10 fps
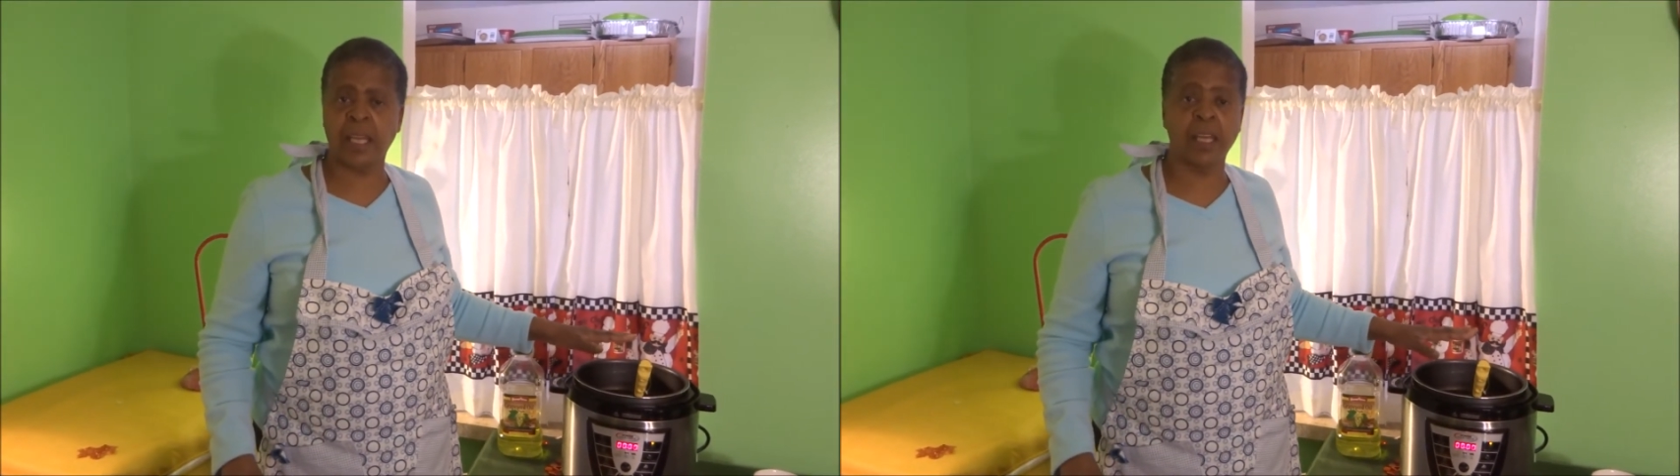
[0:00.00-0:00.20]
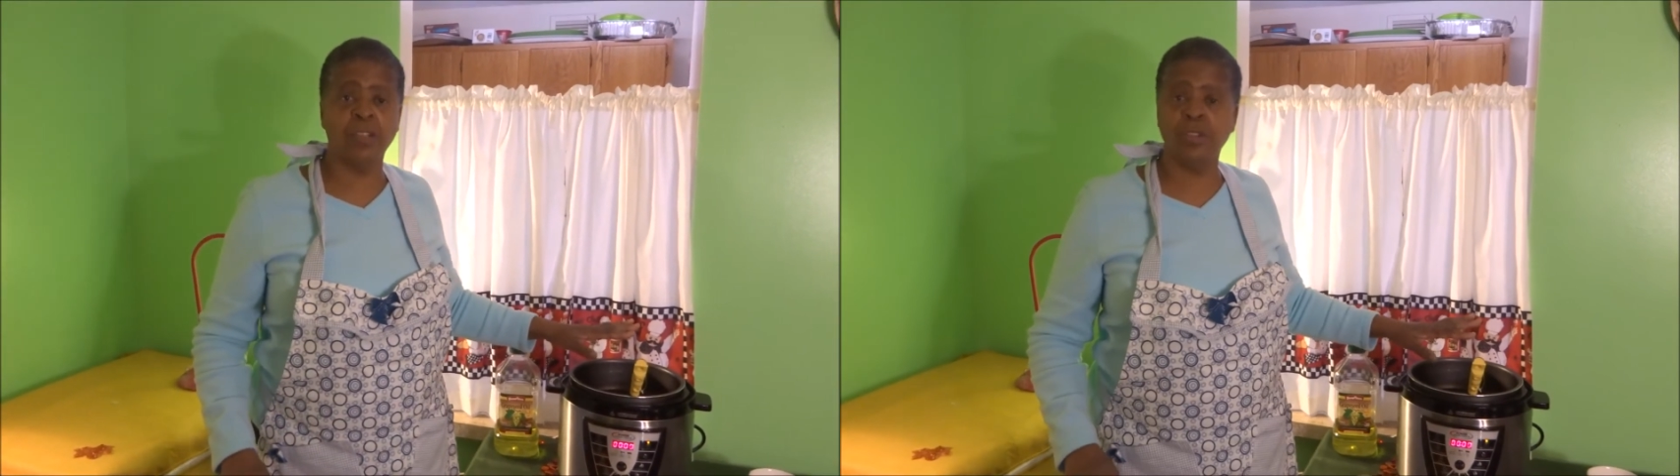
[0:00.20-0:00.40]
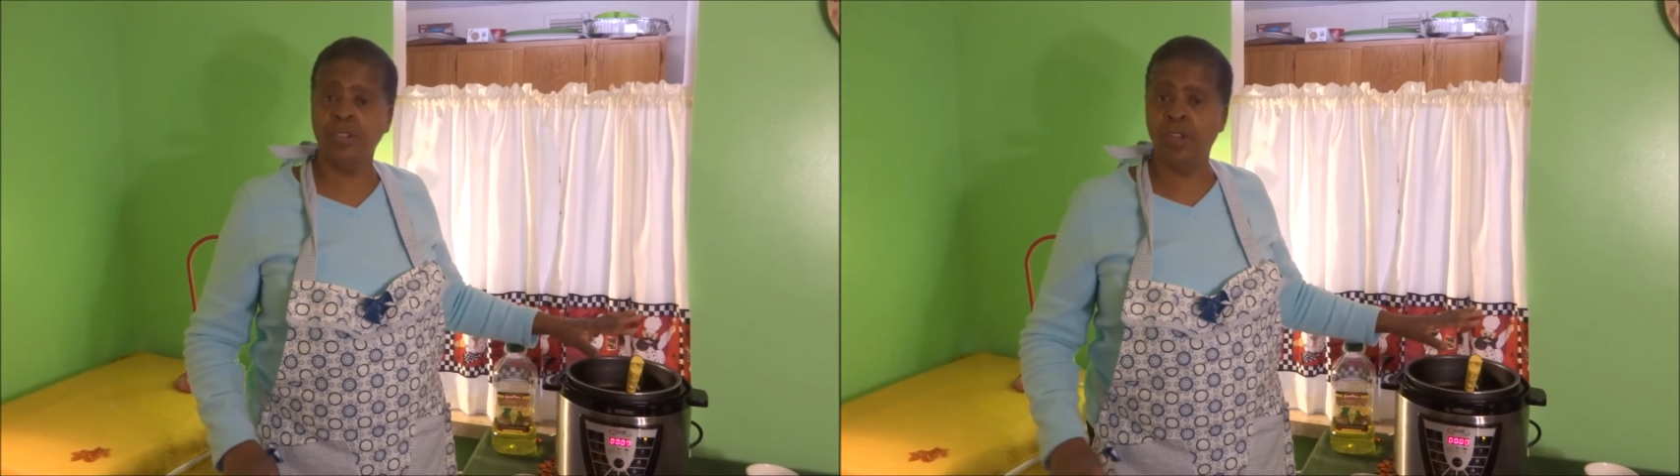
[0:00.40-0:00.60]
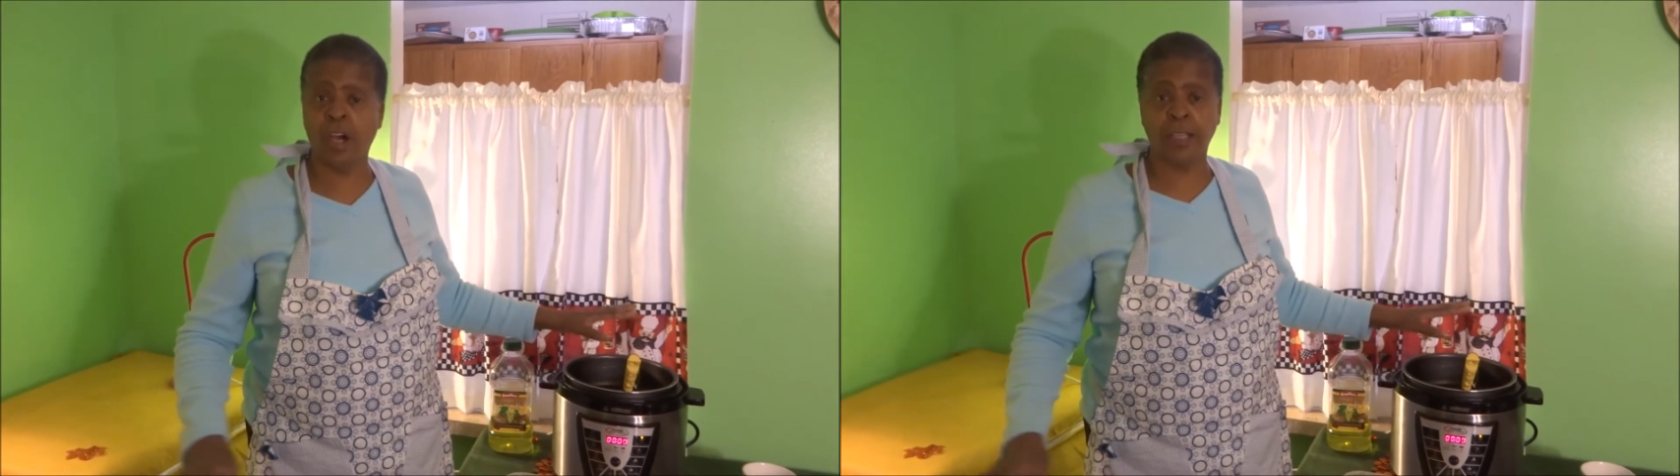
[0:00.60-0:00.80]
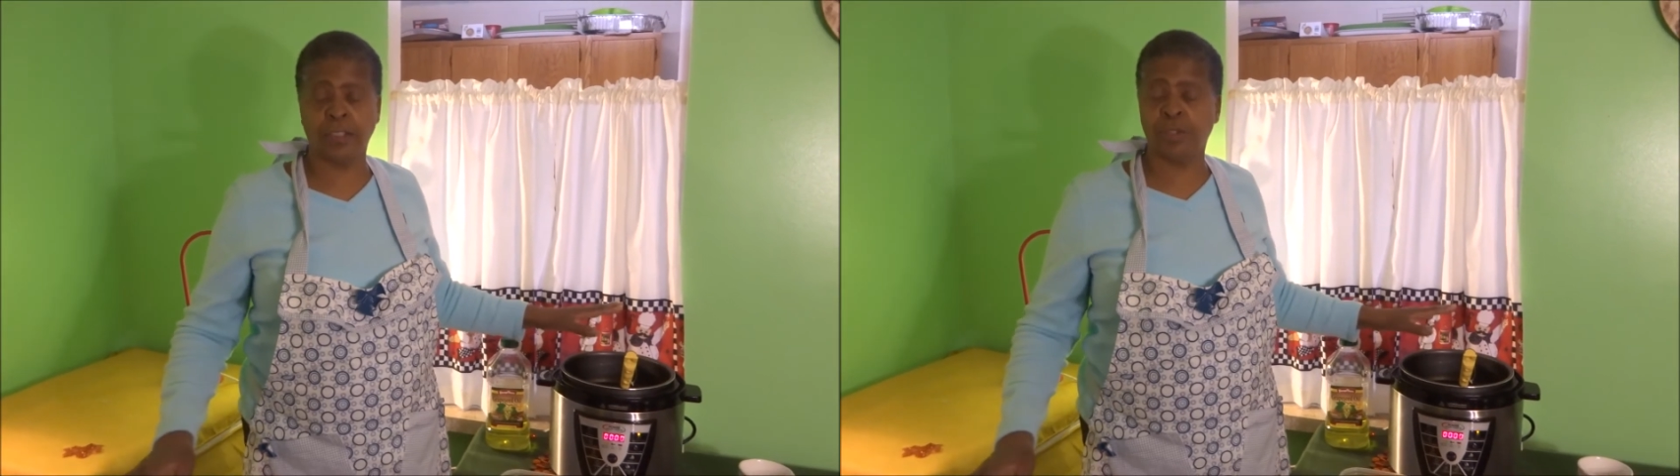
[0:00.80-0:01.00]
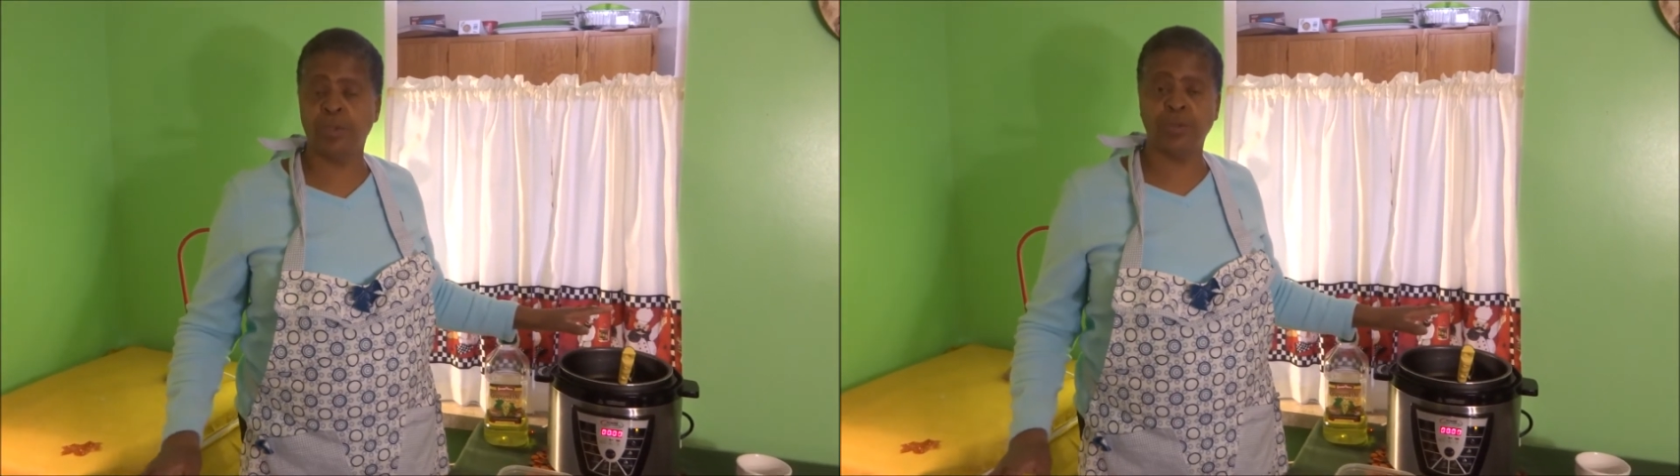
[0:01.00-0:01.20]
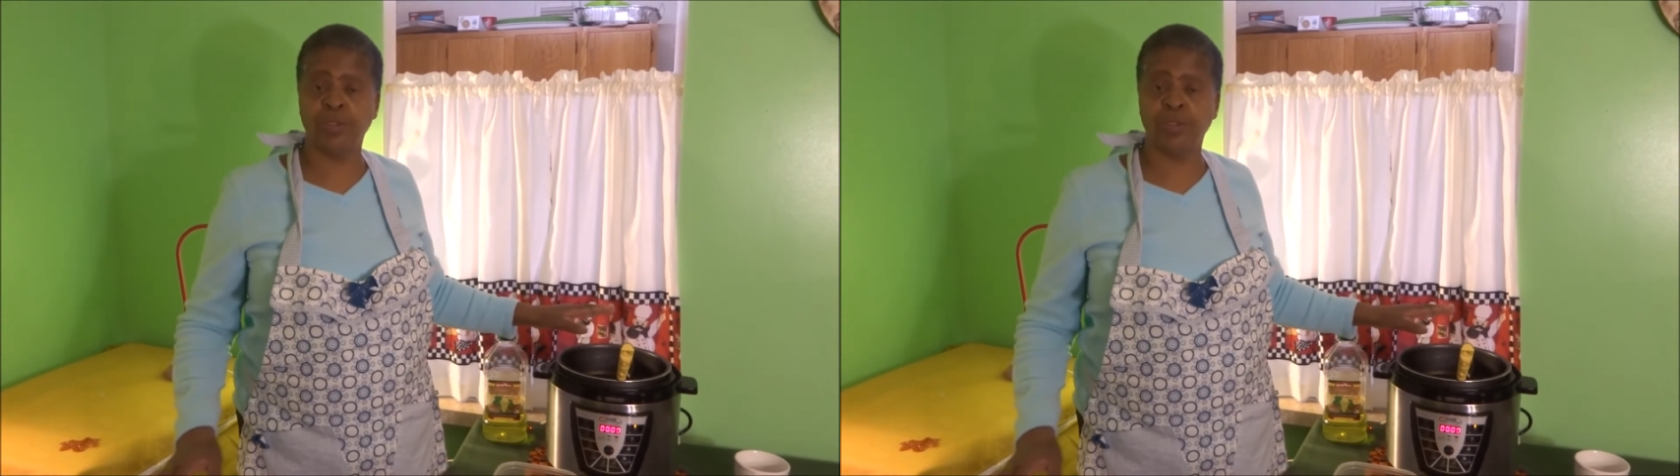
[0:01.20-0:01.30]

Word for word: and not stew.